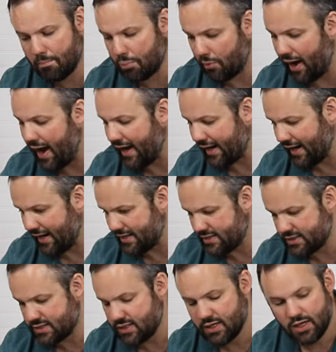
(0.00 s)

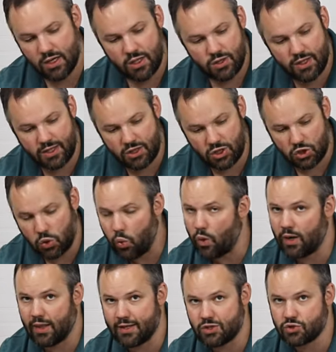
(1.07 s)
brackets that the
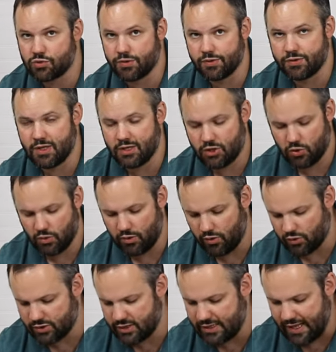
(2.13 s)
toilet screws into. And
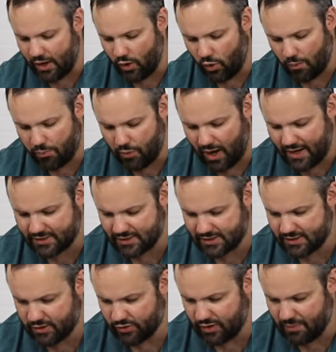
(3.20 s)
you'll see that whole process
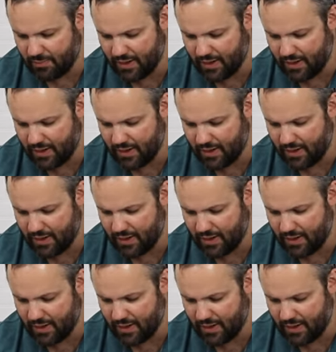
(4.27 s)
here in a